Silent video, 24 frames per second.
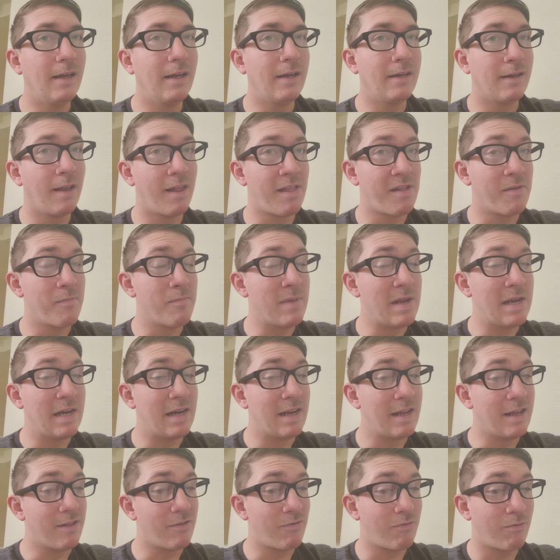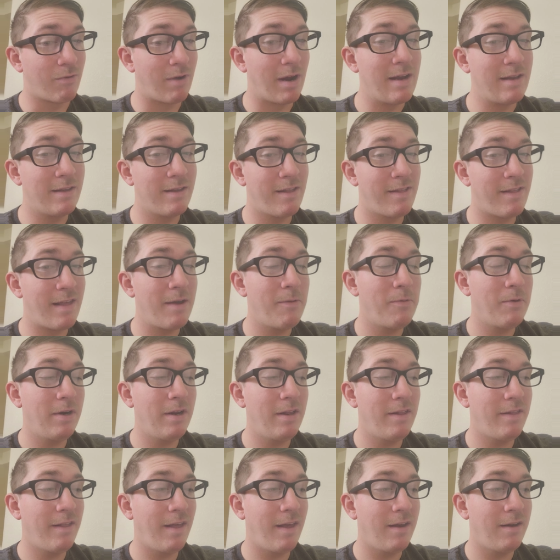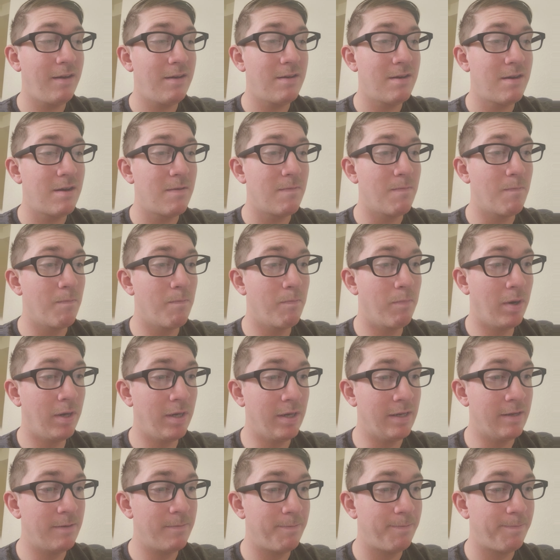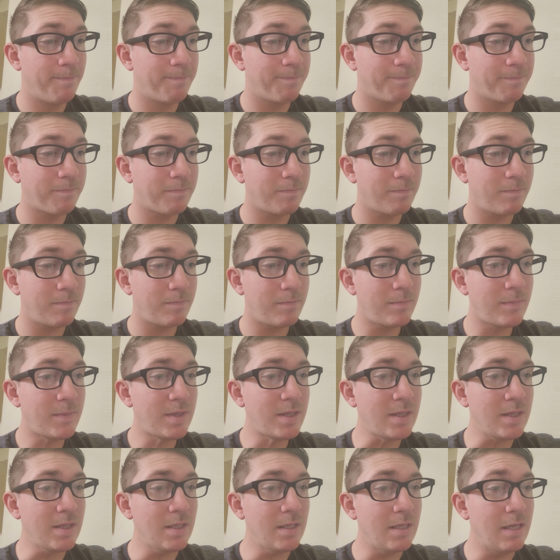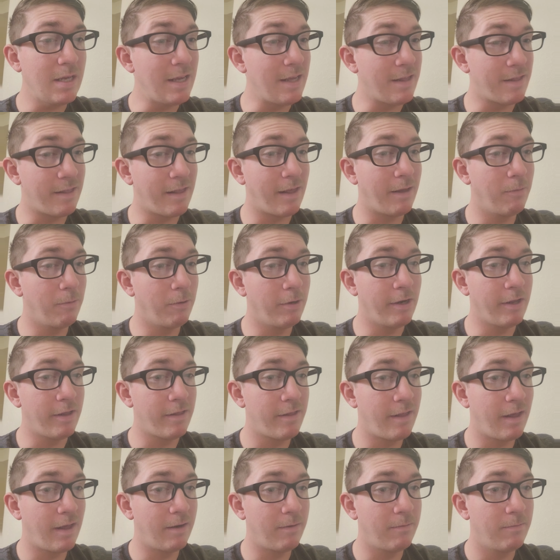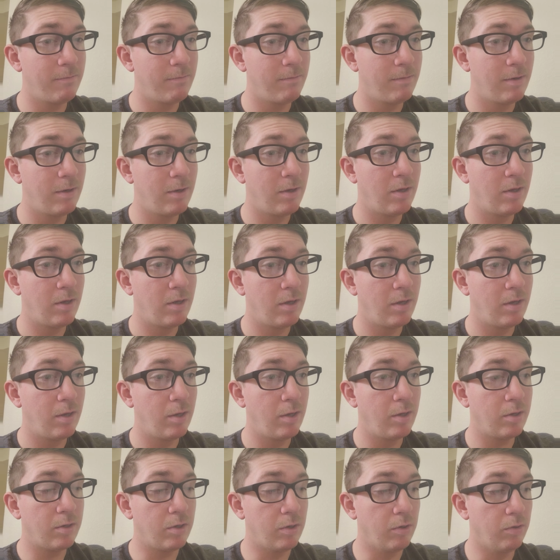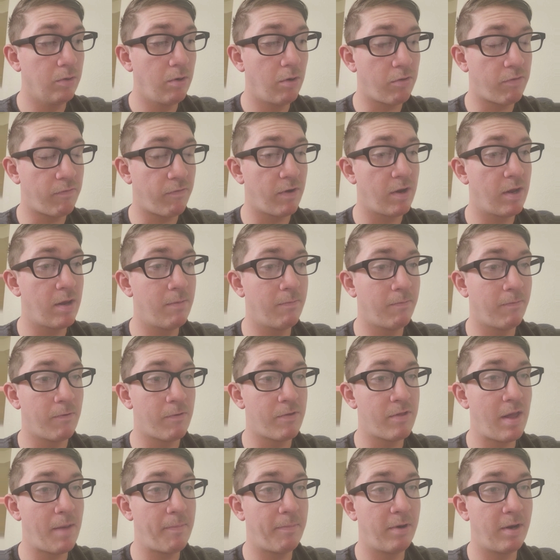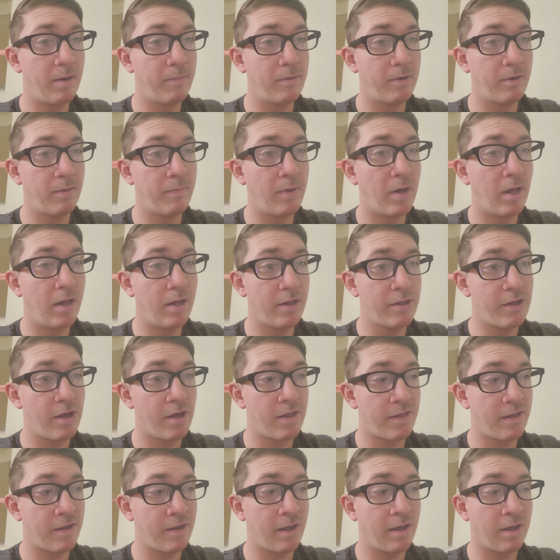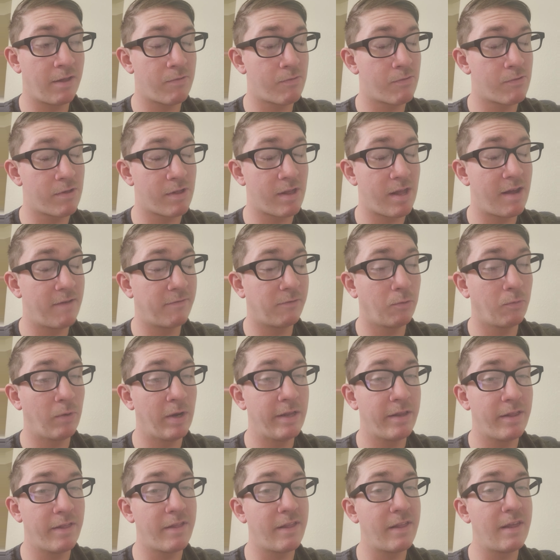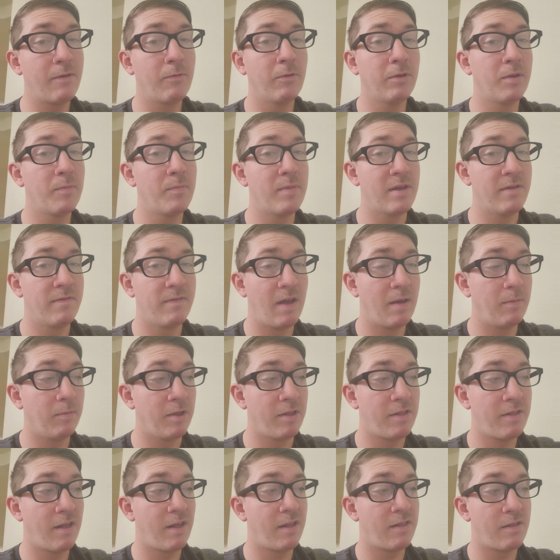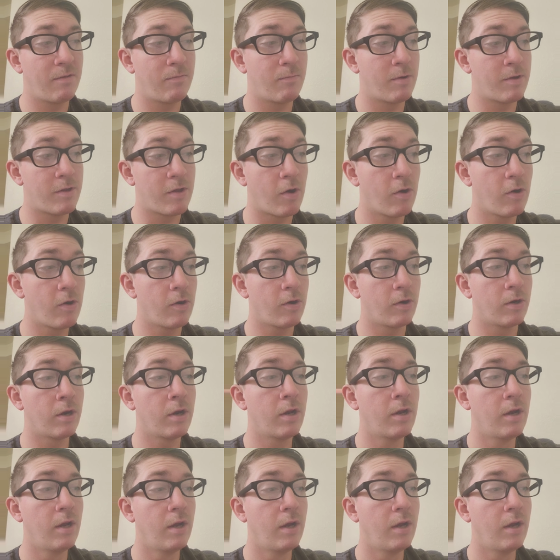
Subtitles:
Doesn't mean he's right to say what he said, but he said what he said. Kudos for him for stepping up and apologizing. I guess we're just gonna have to wait to see what the B family says in return,